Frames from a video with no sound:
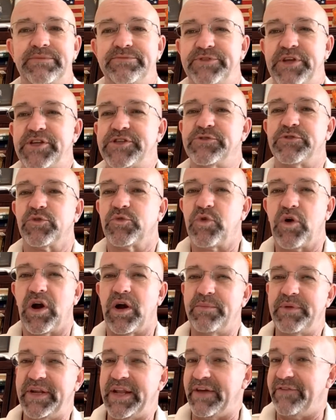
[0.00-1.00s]
doesn't
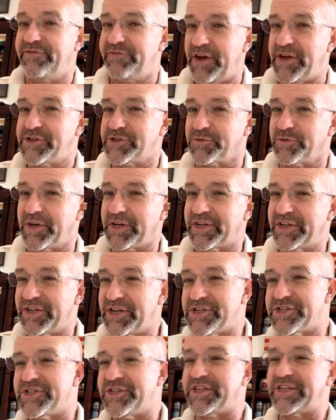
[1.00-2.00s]
require me to have facial
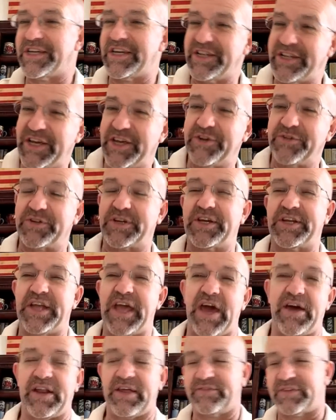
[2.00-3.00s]
recognition to get in or get
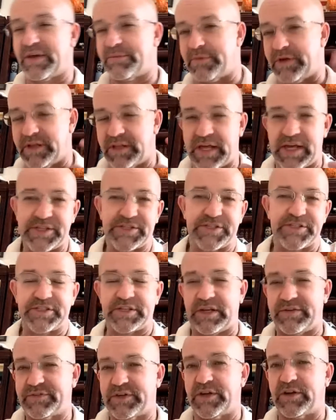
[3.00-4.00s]
out. I've got my license
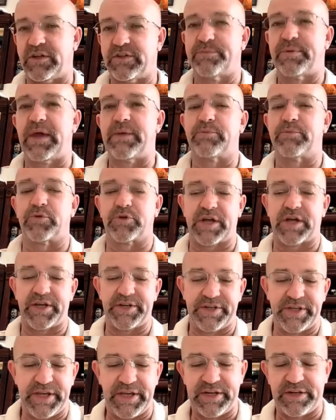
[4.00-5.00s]
and I've got all the paperwork I
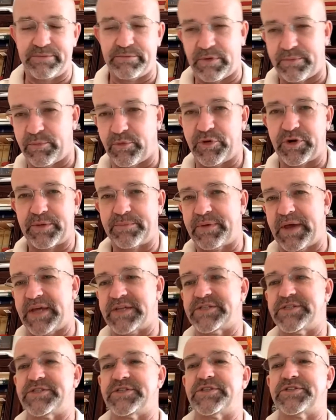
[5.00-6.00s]
need and my boarding
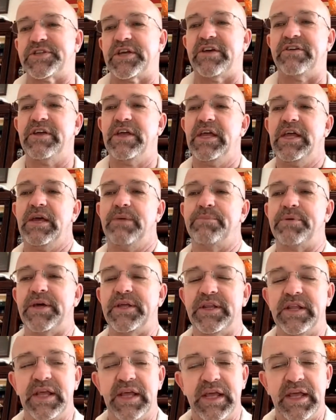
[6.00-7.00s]
passes and stuff.
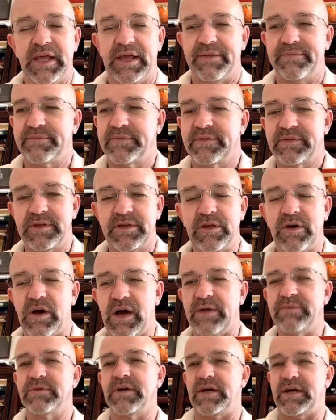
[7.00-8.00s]
But, you
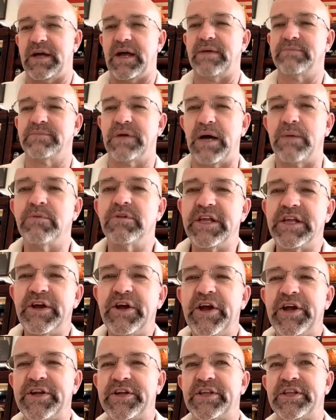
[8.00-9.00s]
know, I'm
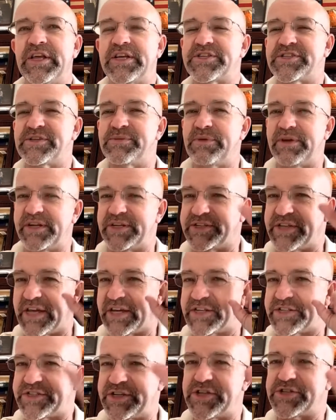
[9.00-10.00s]
leery to let somebody take
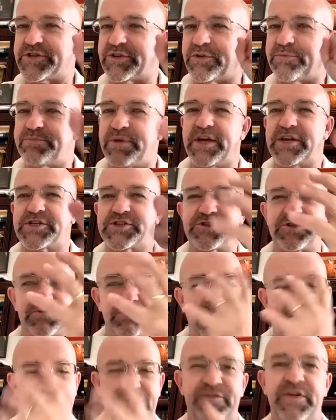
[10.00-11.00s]
a digital picture of
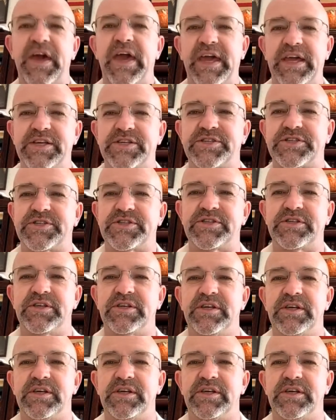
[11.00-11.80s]
my face